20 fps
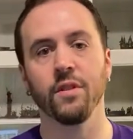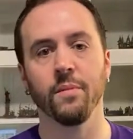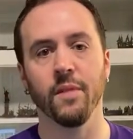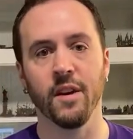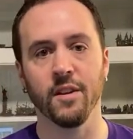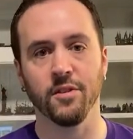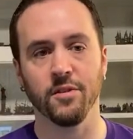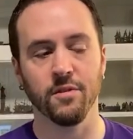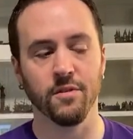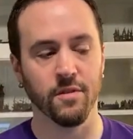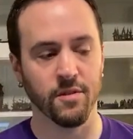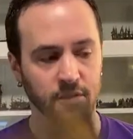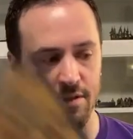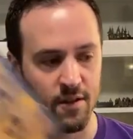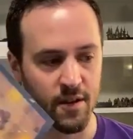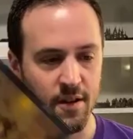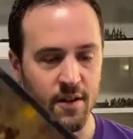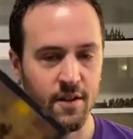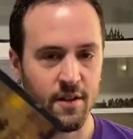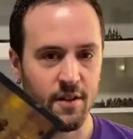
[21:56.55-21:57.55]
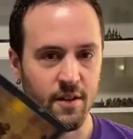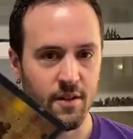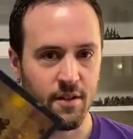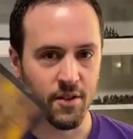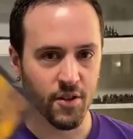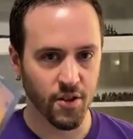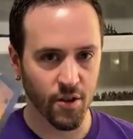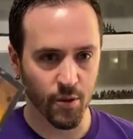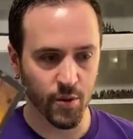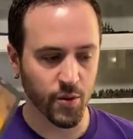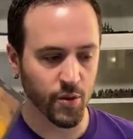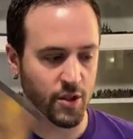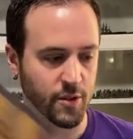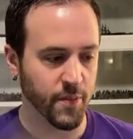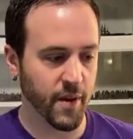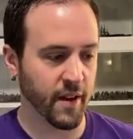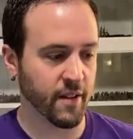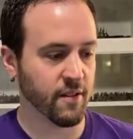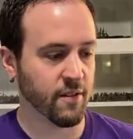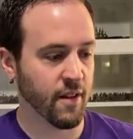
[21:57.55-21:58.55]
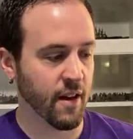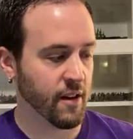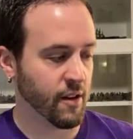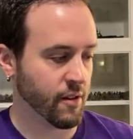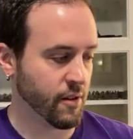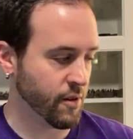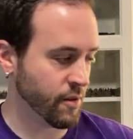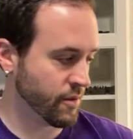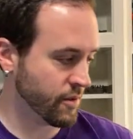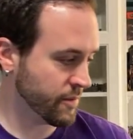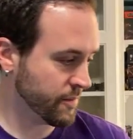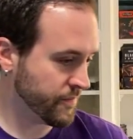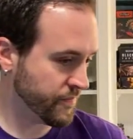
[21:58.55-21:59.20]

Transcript: Masters, you know what to expect out of those.